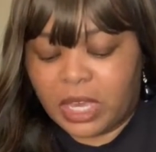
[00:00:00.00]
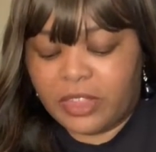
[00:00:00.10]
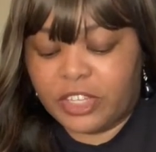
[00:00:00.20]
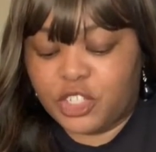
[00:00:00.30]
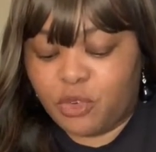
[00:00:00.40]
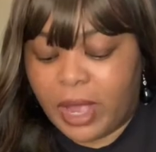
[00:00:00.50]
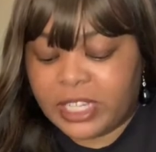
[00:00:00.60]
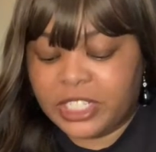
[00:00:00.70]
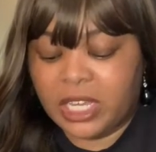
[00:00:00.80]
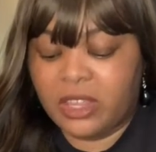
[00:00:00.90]
the
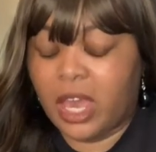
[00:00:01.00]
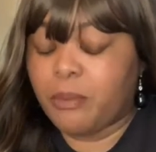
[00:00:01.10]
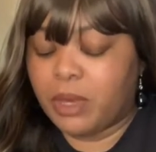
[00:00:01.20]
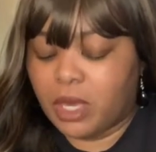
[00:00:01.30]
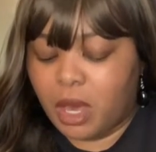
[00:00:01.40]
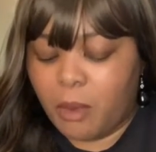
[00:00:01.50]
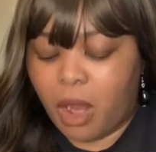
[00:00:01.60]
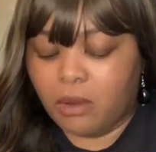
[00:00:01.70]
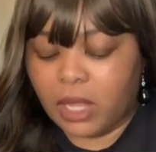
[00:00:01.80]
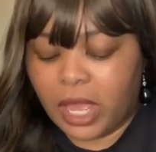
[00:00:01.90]
tragedy that had become
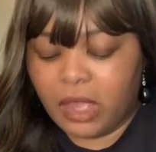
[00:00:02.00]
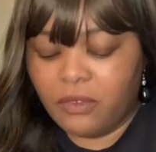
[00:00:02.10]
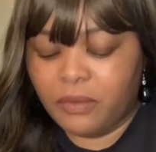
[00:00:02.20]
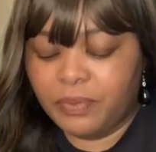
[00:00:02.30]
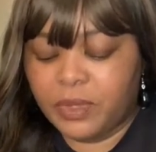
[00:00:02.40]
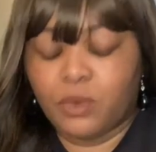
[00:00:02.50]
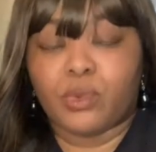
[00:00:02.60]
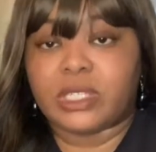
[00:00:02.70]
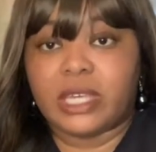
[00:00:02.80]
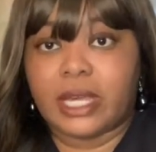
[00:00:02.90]
our life
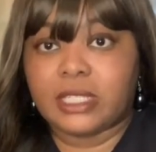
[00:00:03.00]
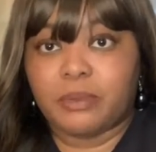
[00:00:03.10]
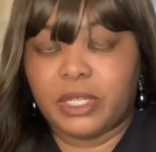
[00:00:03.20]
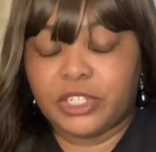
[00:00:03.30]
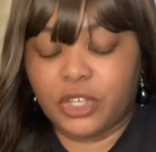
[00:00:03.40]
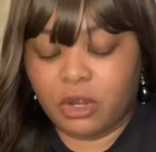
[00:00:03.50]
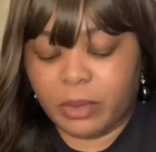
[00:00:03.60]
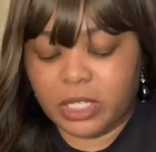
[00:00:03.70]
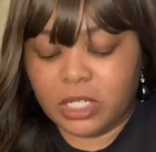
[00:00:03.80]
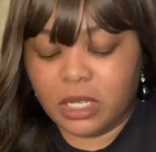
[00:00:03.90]
was yet to be determined.